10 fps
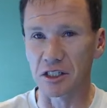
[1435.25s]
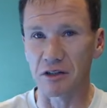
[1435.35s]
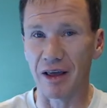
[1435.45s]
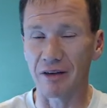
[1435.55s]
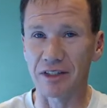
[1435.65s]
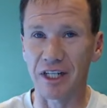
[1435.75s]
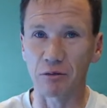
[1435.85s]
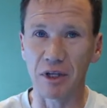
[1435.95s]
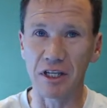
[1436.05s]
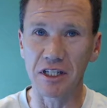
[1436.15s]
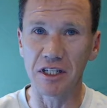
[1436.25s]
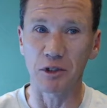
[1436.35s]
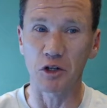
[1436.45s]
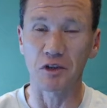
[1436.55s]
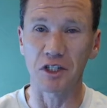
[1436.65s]
If they haven't taken place yet, but
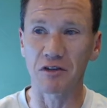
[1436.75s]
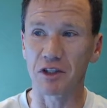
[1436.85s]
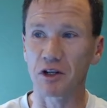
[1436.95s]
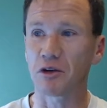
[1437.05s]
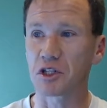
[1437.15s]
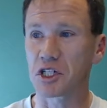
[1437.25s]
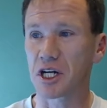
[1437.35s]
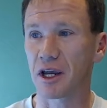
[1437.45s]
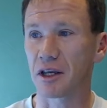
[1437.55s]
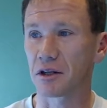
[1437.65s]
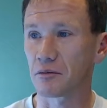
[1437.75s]
you've received the notice, check it.